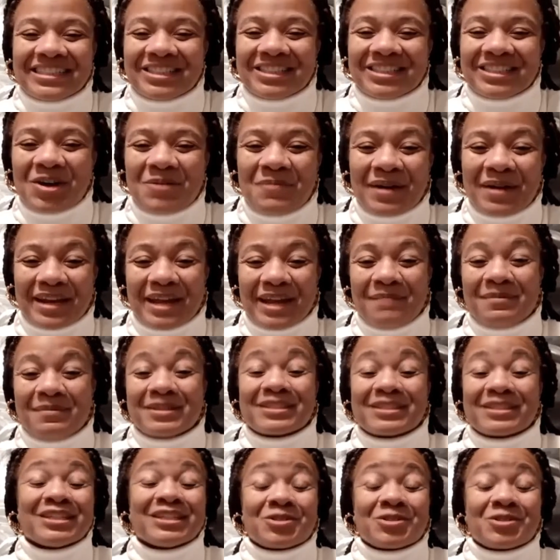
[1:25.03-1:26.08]
know my name is
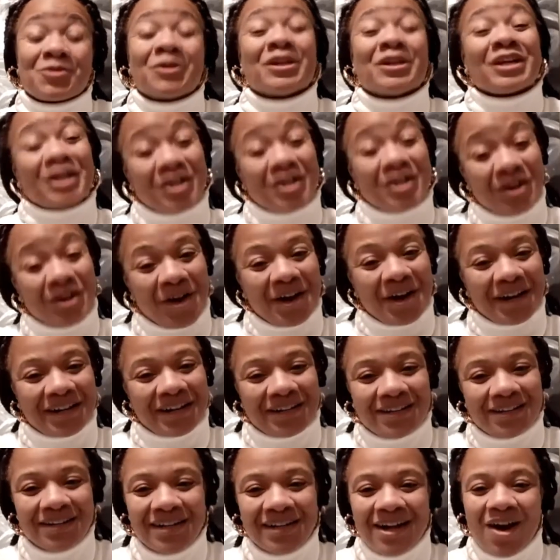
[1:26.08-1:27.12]
LaToya Clark,
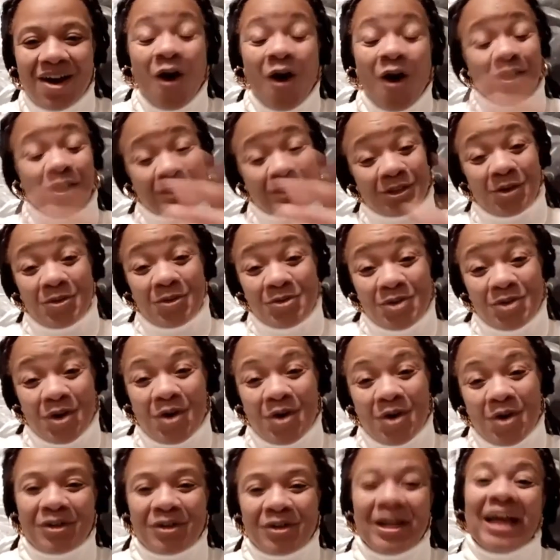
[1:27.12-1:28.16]
also
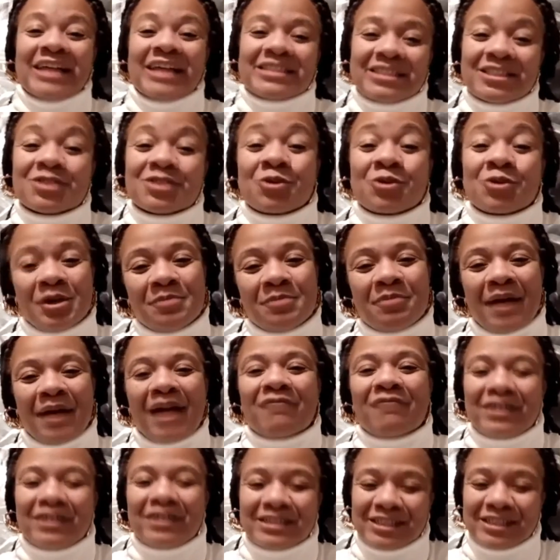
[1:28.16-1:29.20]
known as LaToya
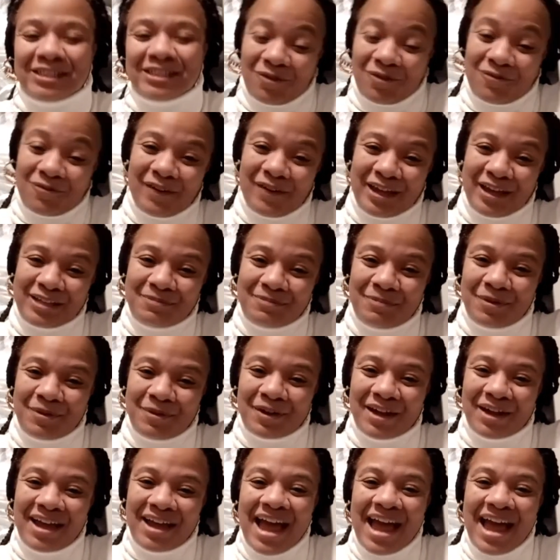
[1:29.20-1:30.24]
Bratt-Richards on Facebook.
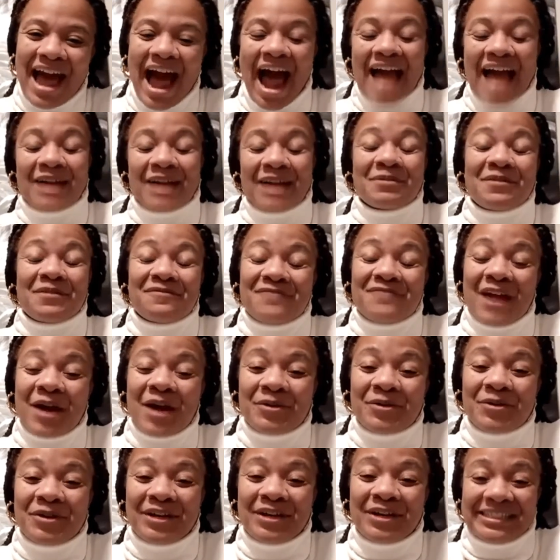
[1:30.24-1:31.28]
I am the
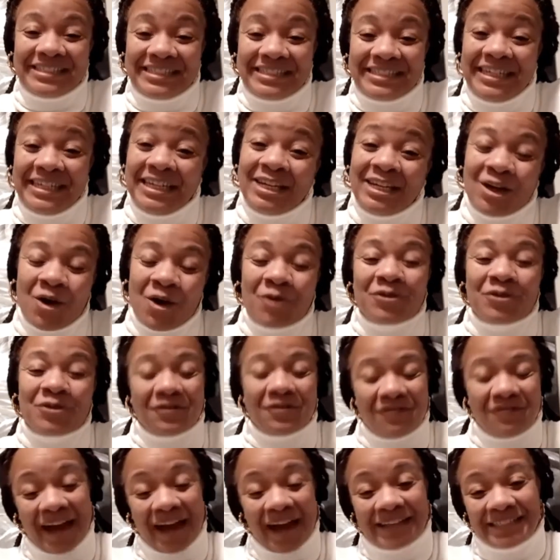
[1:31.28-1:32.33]
founder and C E O of the
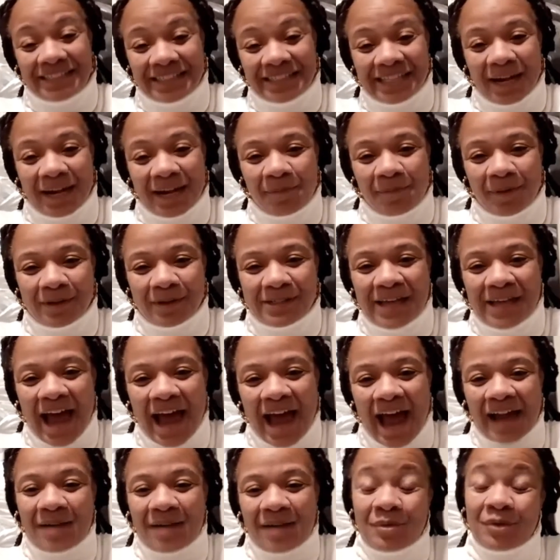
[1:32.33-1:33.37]
Fashion Steppers.
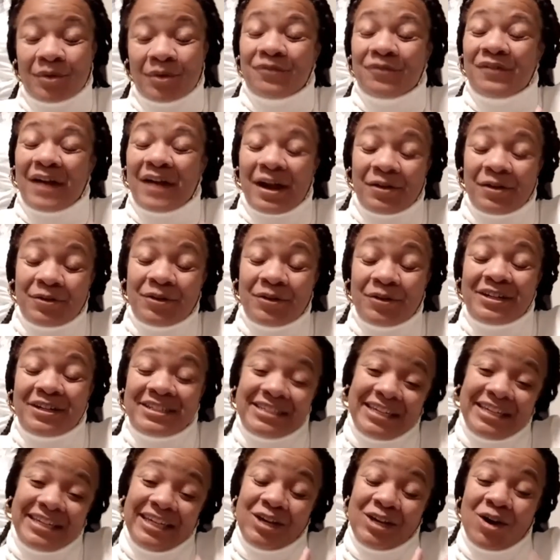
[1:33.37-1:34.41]
I am a founder and
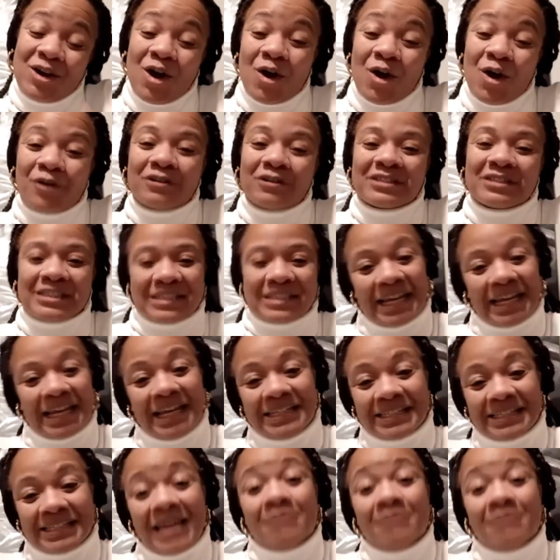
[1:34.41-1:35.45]
C E O of Shana
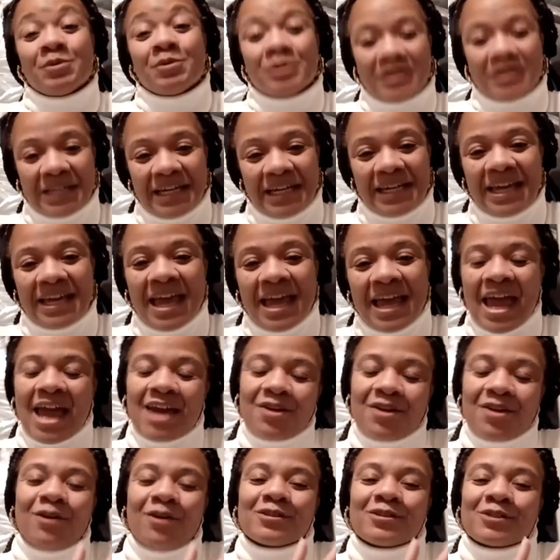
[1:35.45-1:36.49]
Slay Boutique,
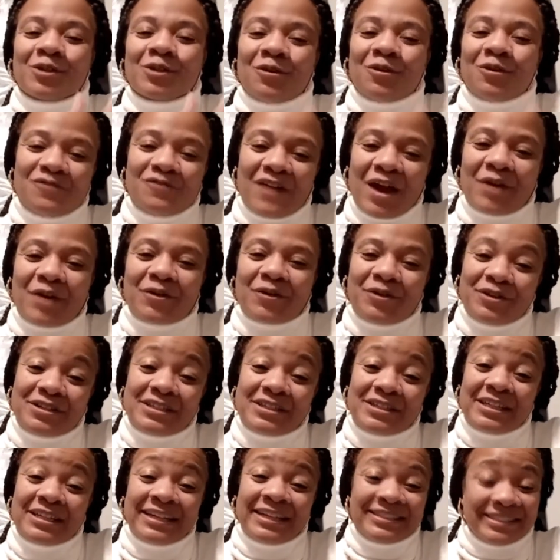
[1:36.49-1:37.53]
and also the founder and
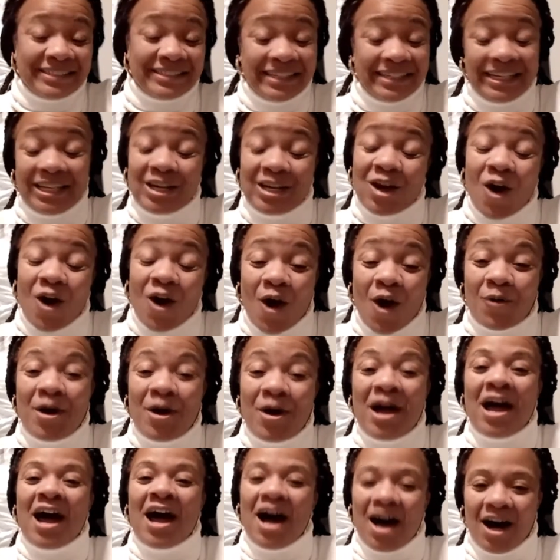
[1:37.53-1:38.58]
C E O
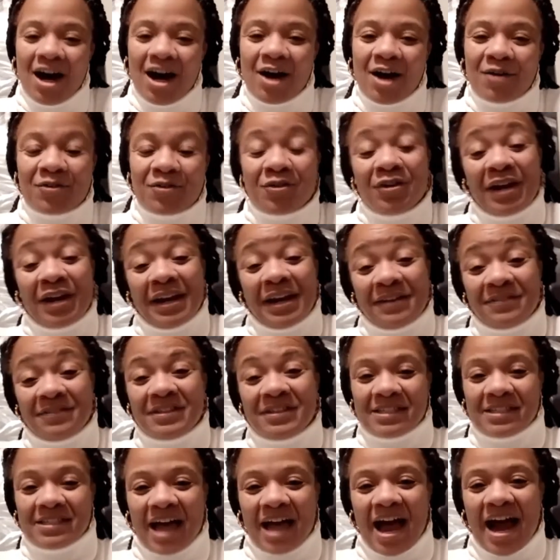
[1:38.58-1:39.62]
of Creative
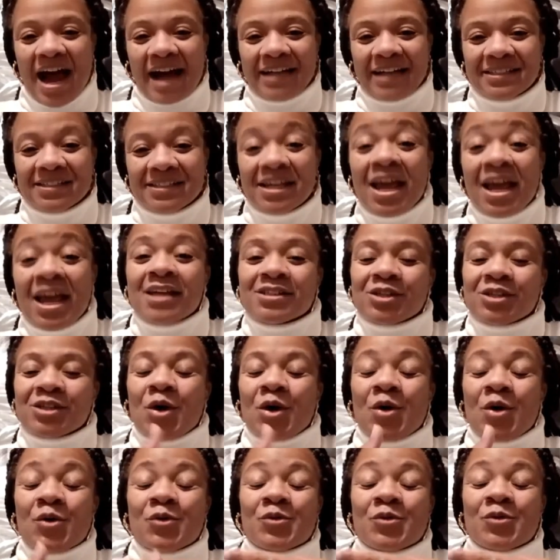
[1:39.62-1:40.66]
Designs.
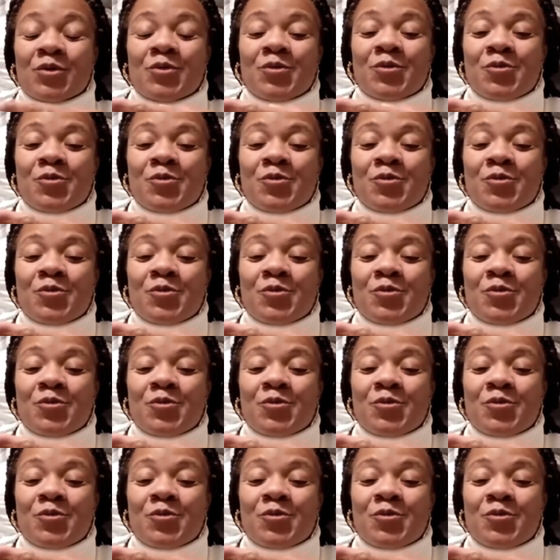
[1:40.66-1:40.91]
So